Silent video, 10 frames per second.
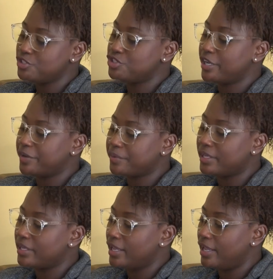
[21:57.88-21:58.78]

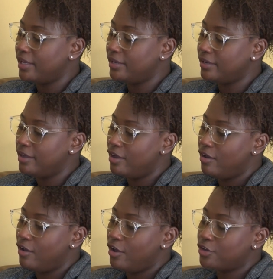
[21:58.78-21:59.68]
sharing and
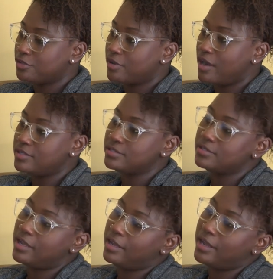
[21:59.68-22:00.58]

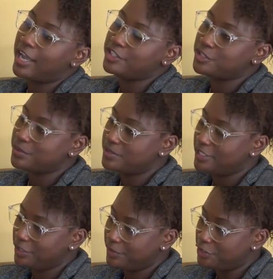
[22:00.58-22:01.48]
across uh, high schools
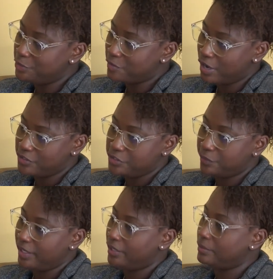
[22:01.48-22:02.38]
here in New
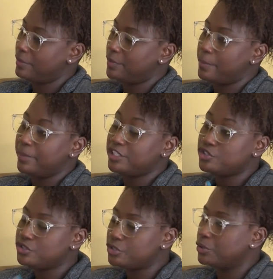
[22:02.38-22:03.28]
Brunswick about my mm-hmm.
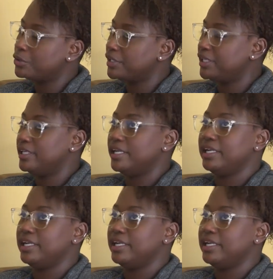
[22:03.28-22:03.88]
story